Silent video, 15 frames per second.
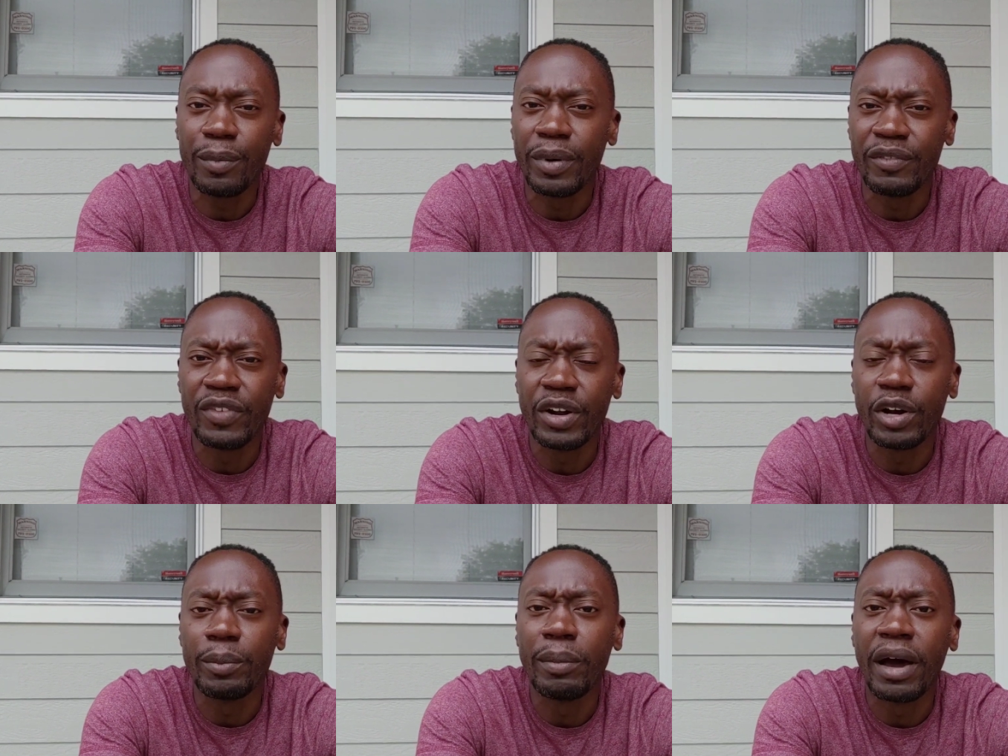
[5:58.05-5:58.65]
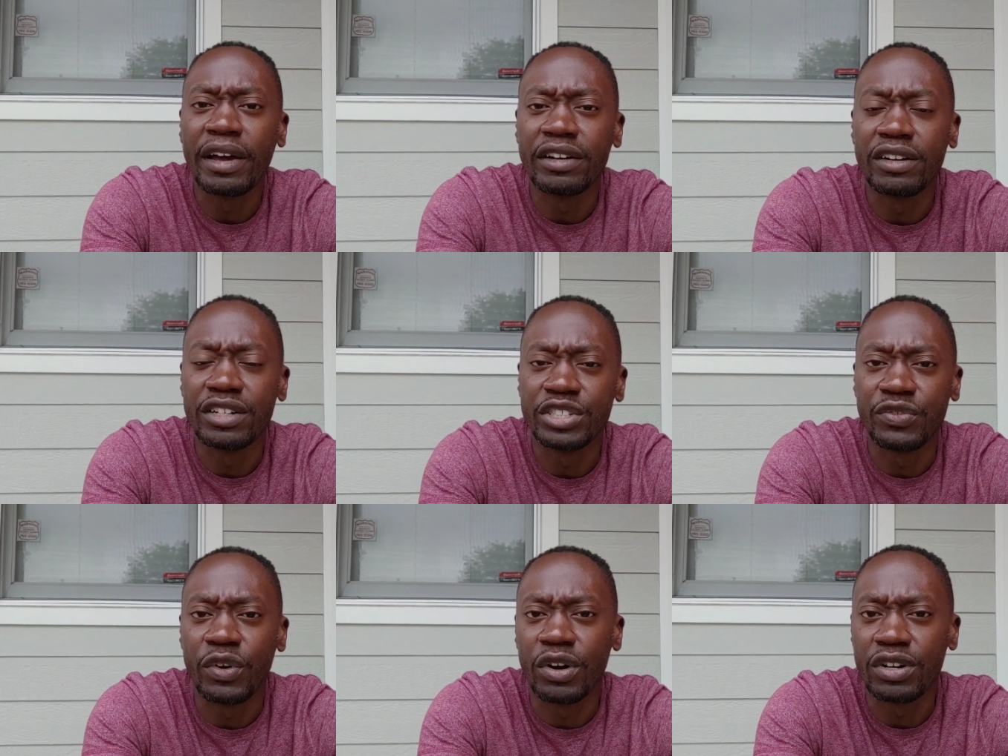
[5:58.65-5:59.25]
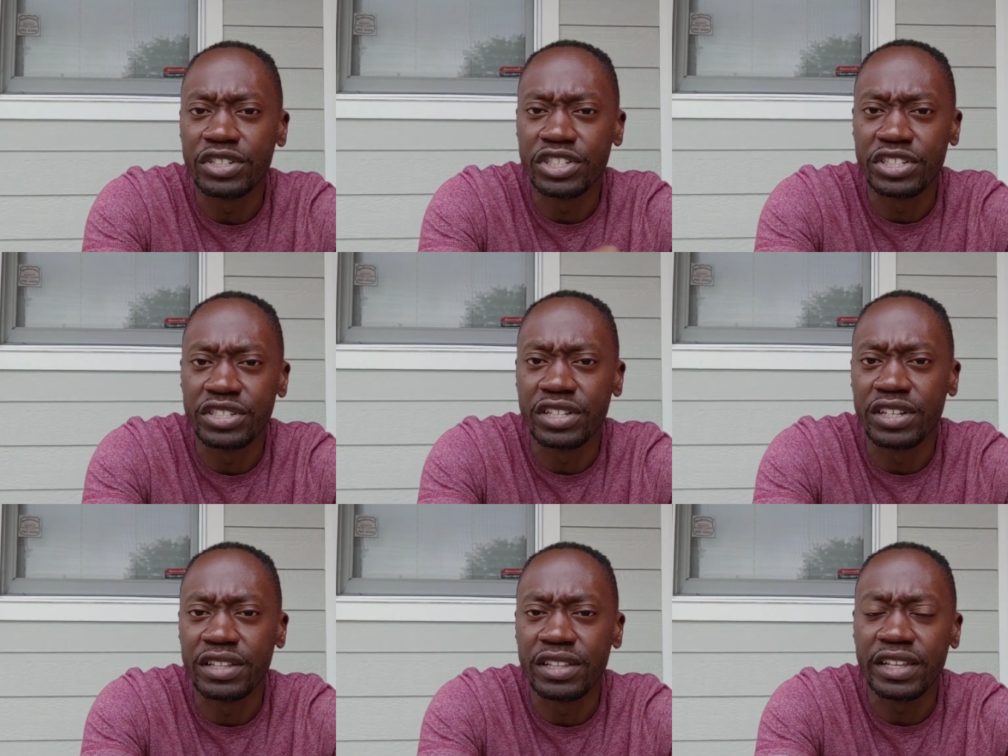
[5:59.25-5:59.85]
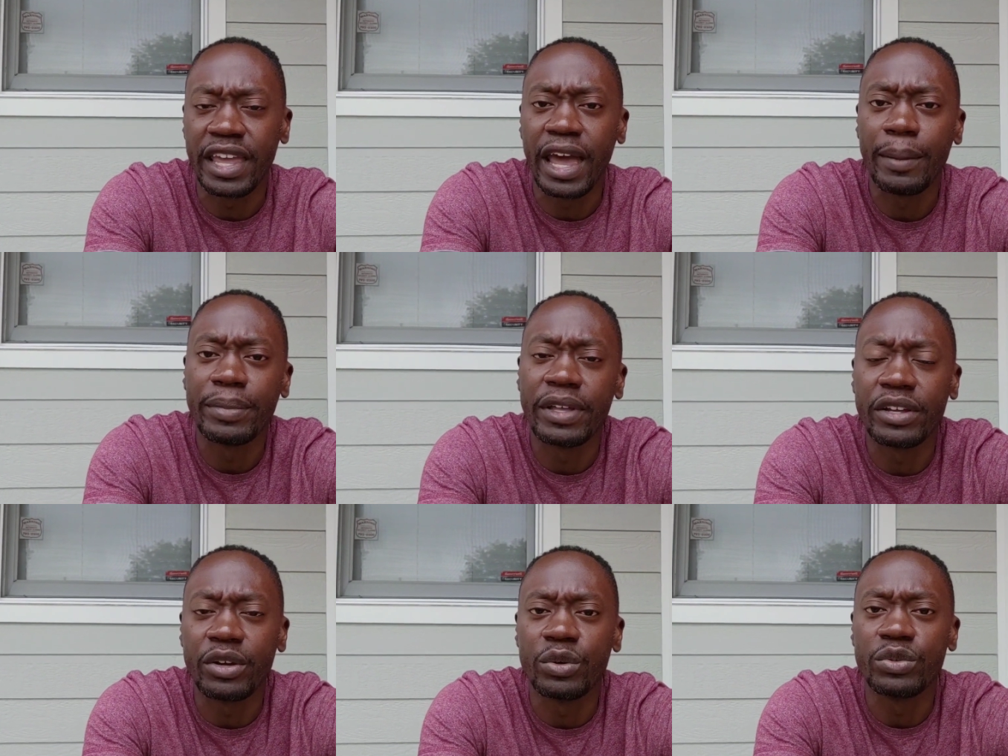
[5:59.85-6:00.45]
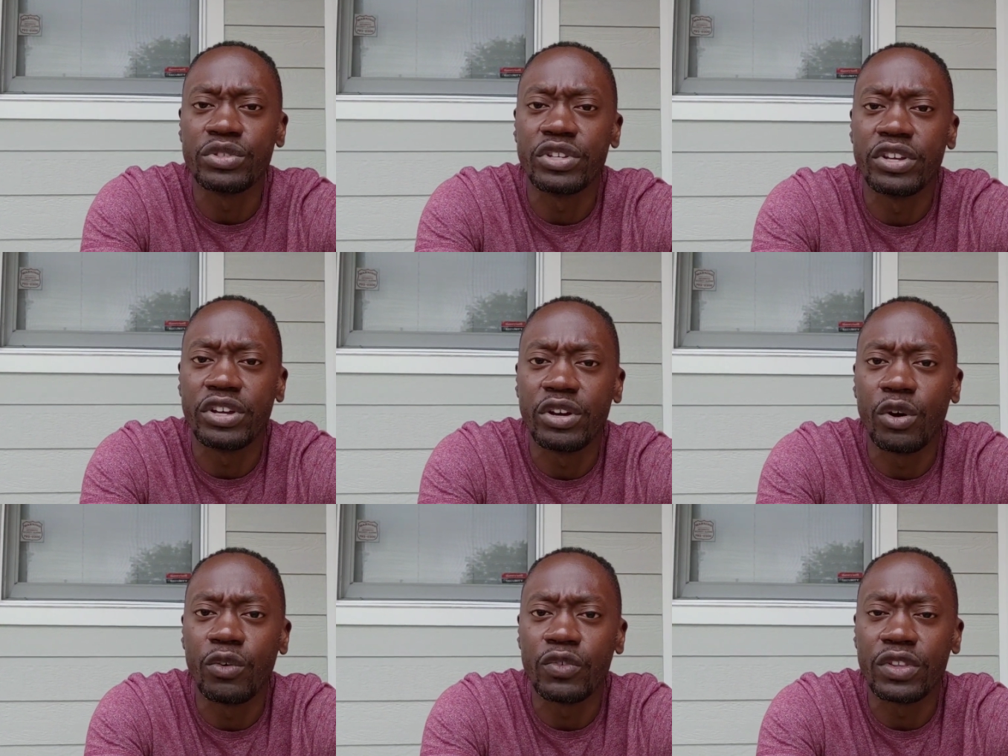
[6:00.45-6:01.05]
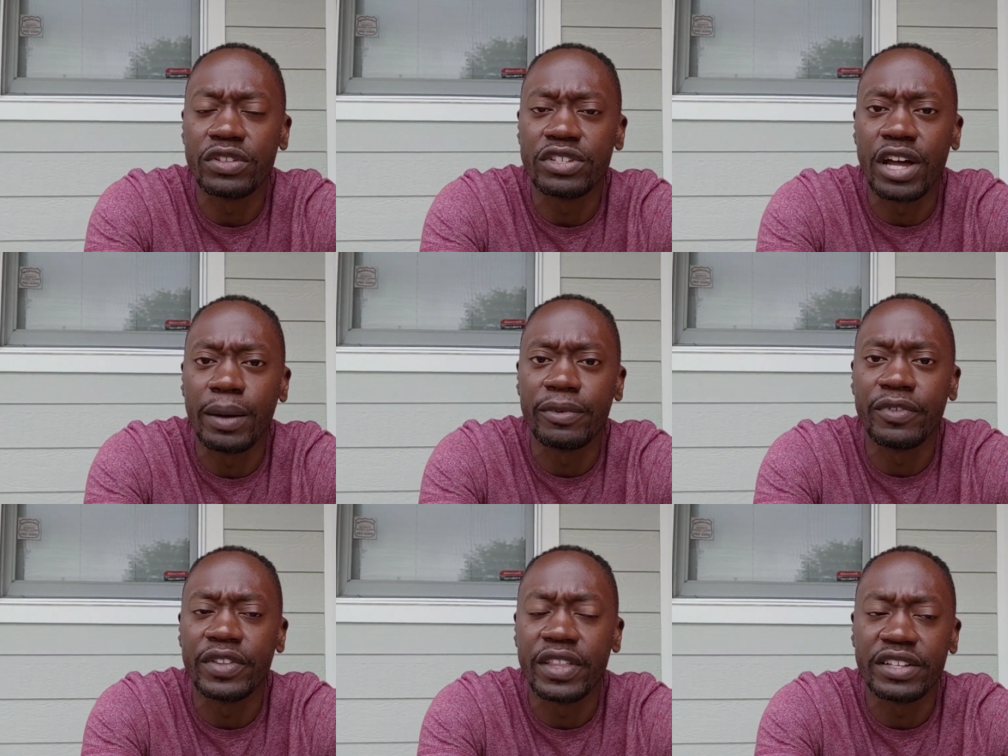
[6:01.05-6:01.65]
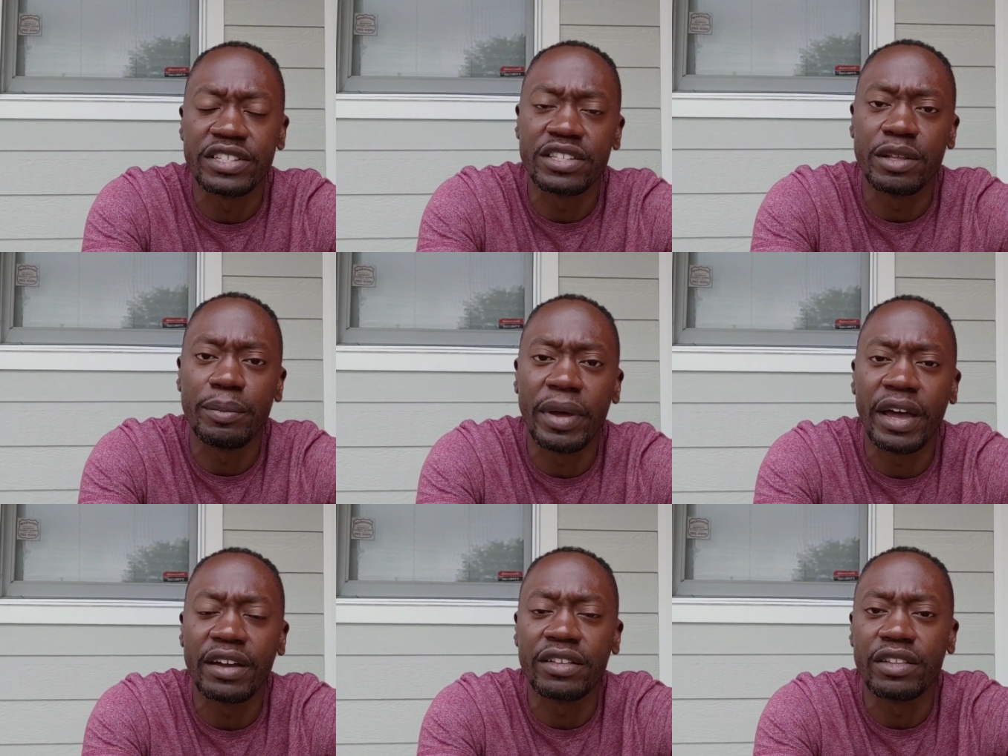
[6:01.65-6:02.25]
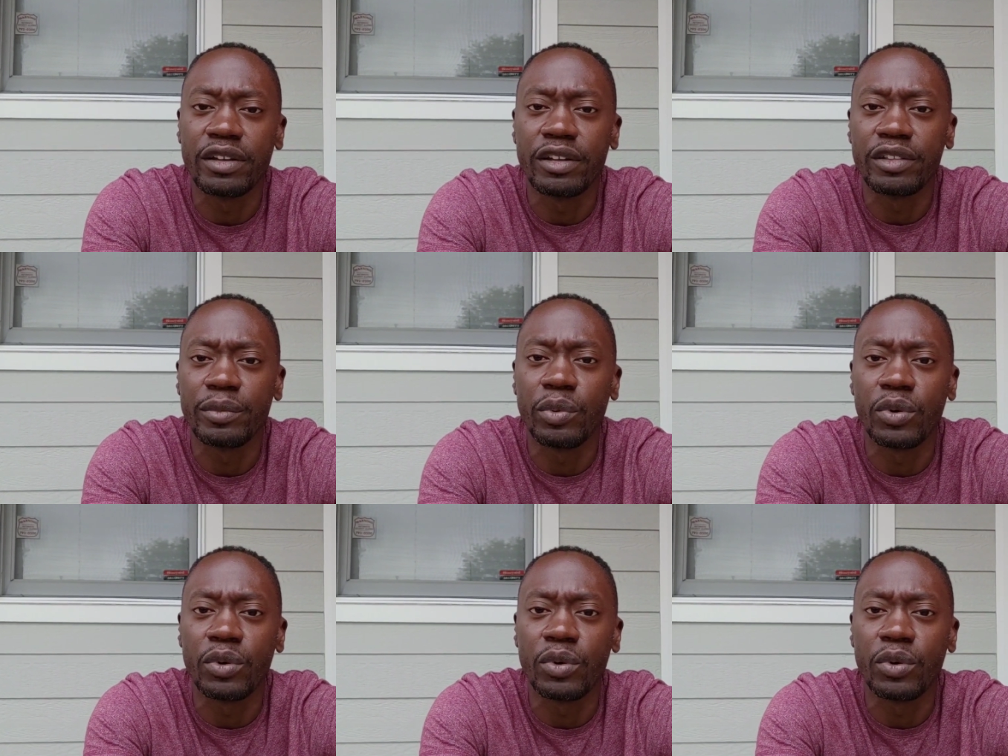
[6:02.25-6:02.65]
but very minor as far as just the cap that goes over the top of it, that's in the back of the